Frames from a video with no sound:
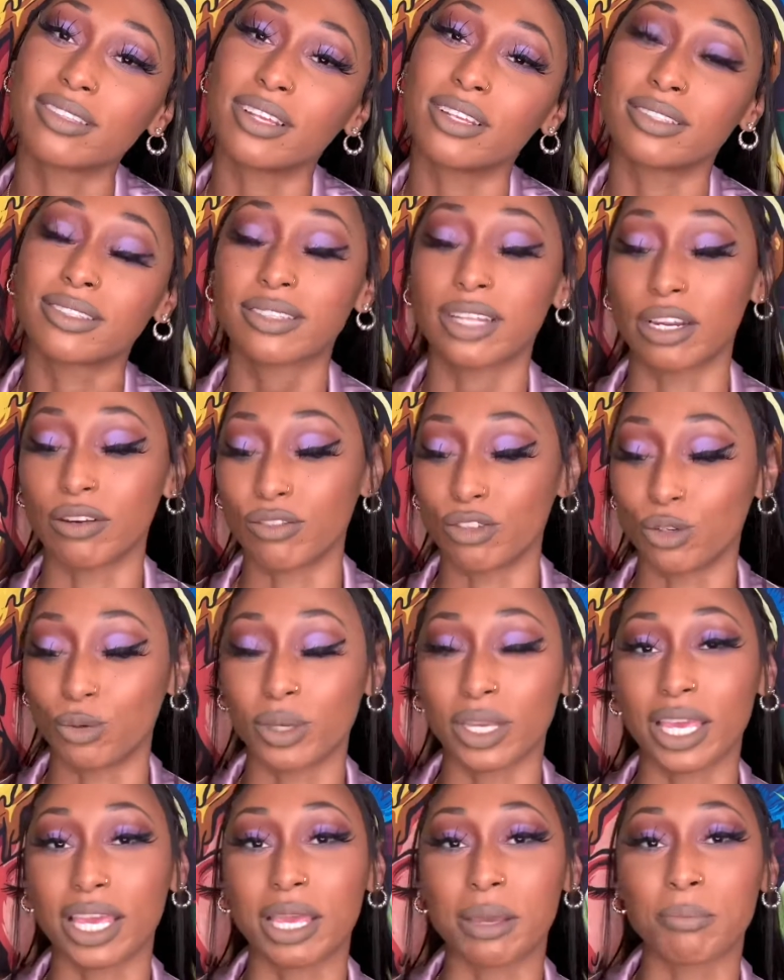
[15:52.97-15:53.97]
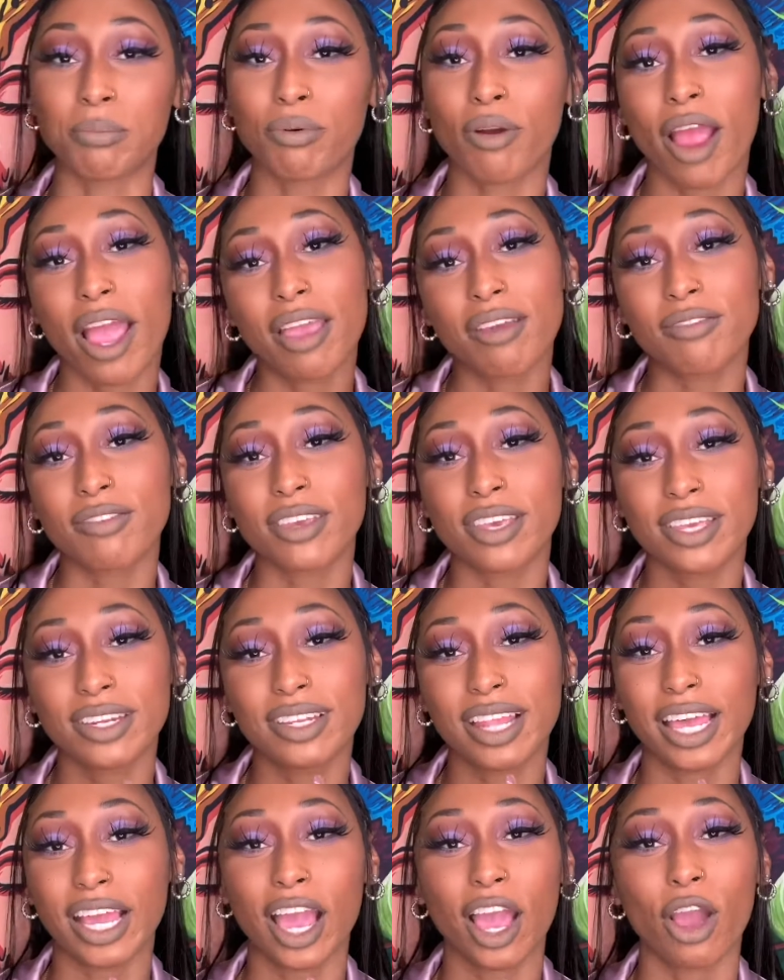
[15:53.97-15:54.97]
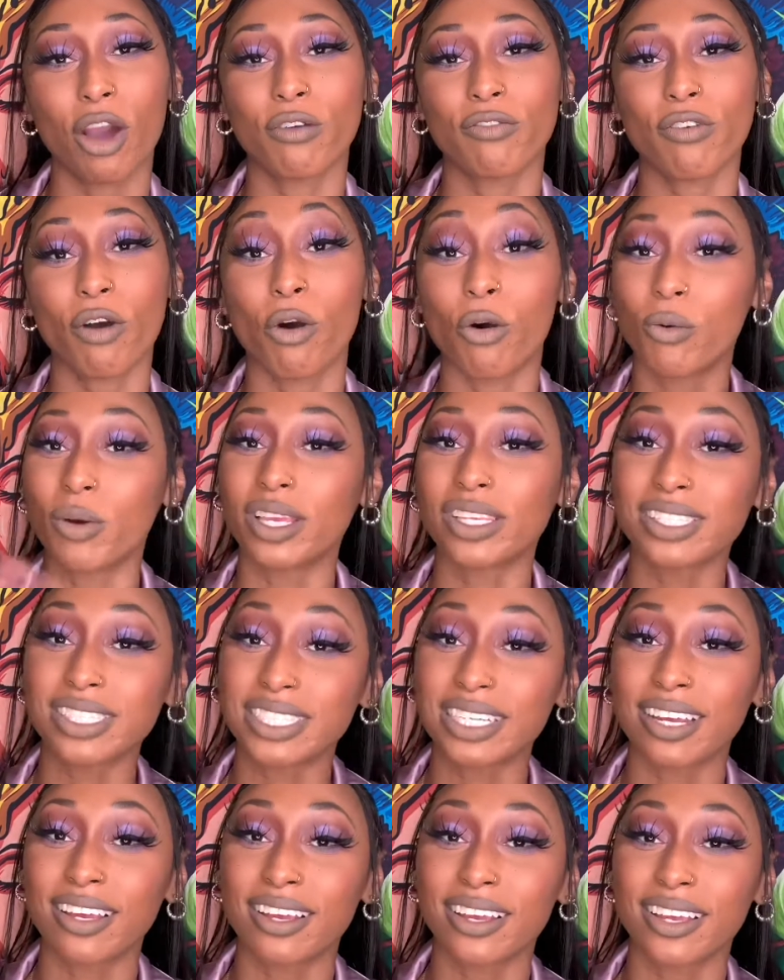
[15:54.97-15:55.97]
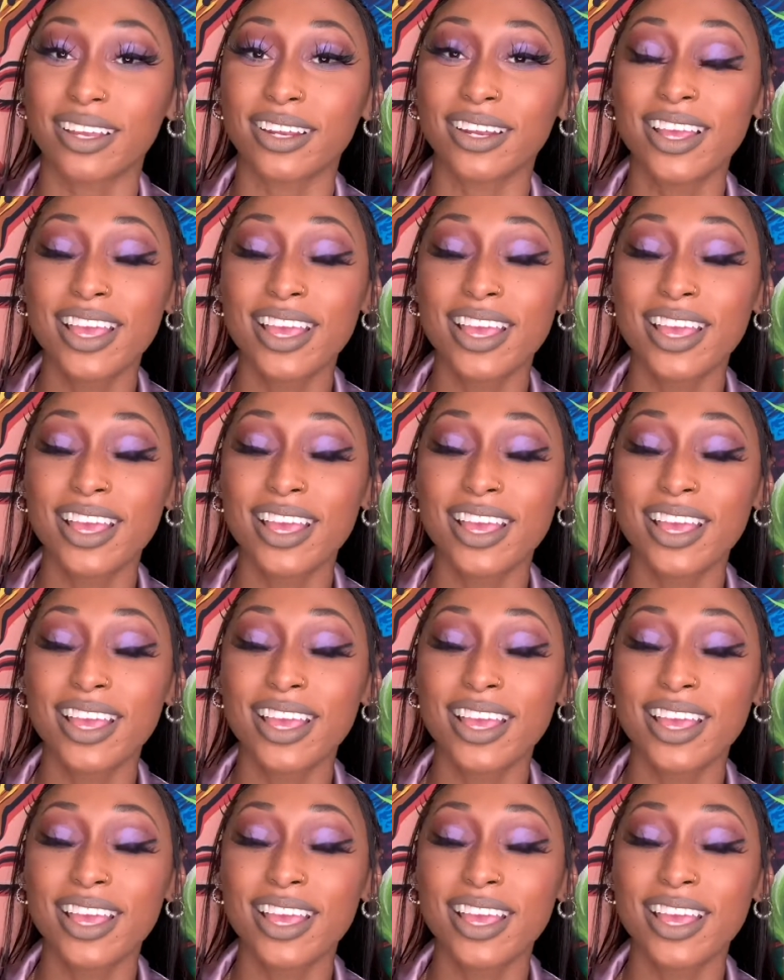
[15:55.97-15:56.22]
instead of doing it in private like I've always done.